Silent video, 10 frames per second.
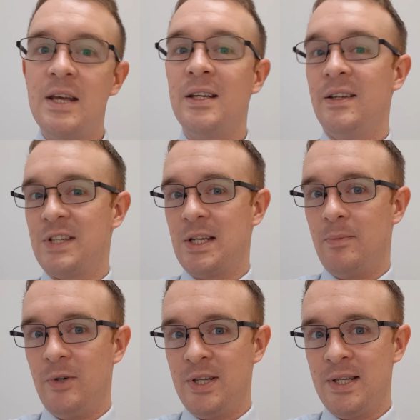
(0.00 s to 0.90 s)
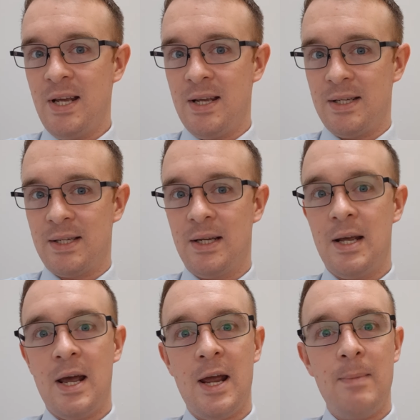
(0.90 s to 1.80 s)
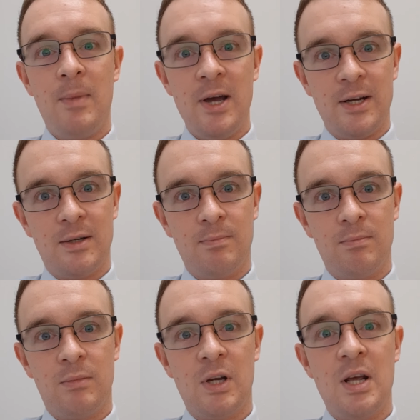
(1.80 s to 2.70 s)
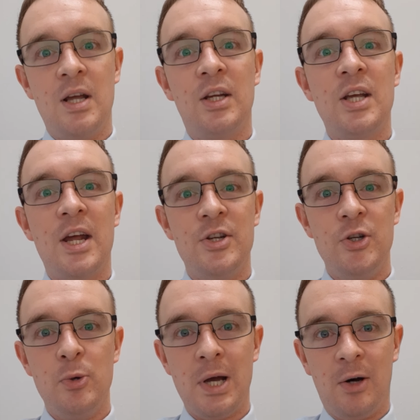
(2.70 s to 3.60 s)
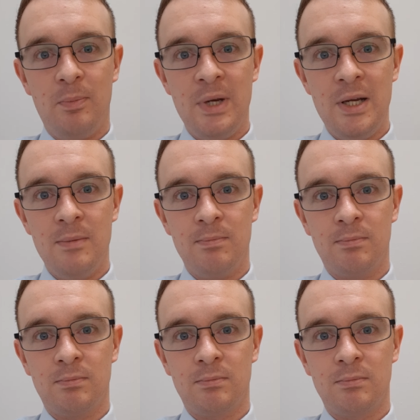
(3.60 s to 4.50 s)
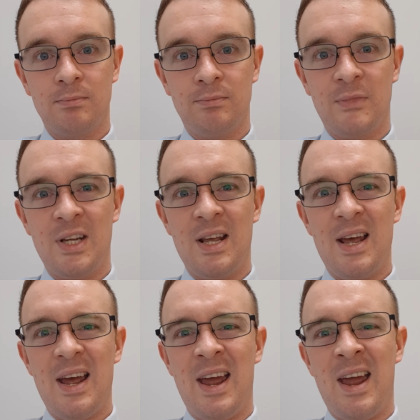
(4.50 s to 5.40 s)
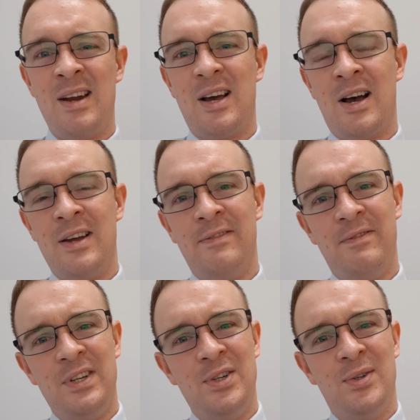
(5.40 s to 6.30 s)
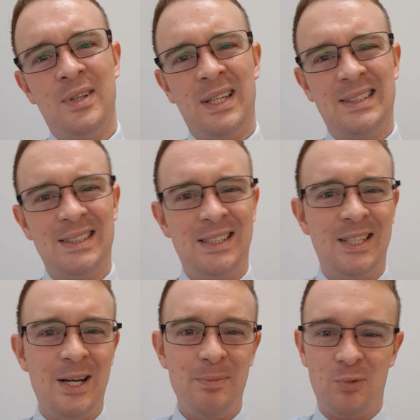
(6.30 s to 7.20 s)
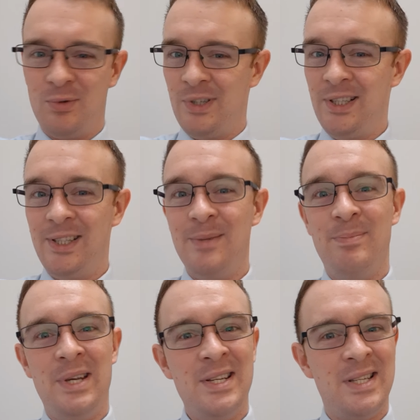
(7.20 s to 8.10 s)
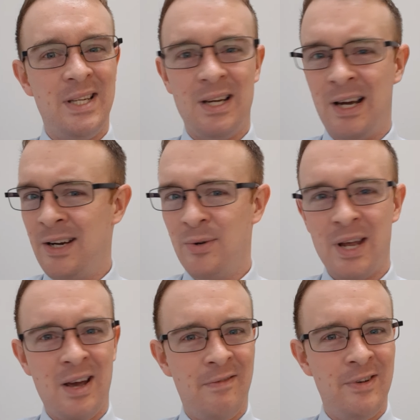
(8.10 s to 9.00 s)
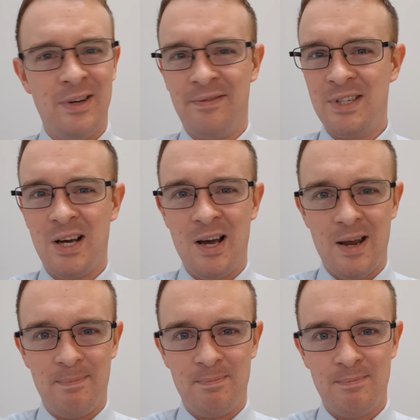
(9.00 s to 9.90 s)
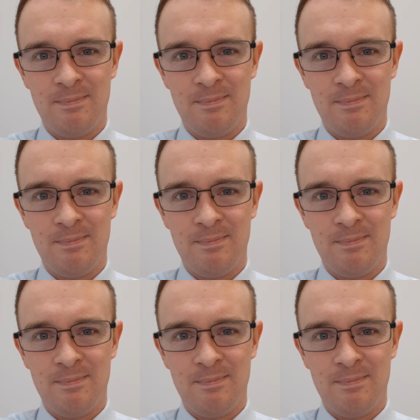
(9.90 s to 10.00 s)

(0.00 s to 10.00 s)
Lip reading: If someone says, "Hey Mike, can you help me?" and I feel like I'm really busy, I don't have enough time,